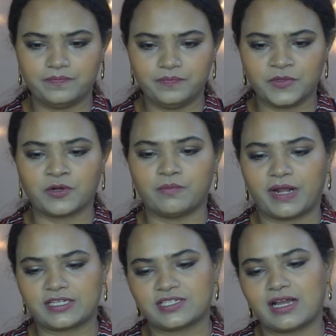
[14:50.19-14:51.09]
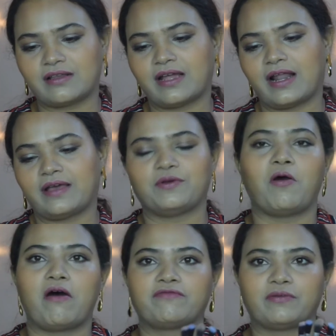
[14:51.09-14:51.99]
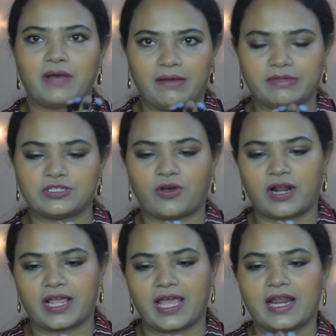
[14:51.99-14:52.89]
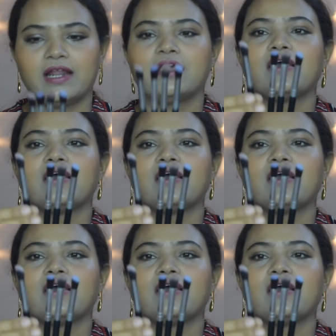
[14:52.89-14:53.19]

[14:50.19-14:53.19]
brush set that I got from Amazon again.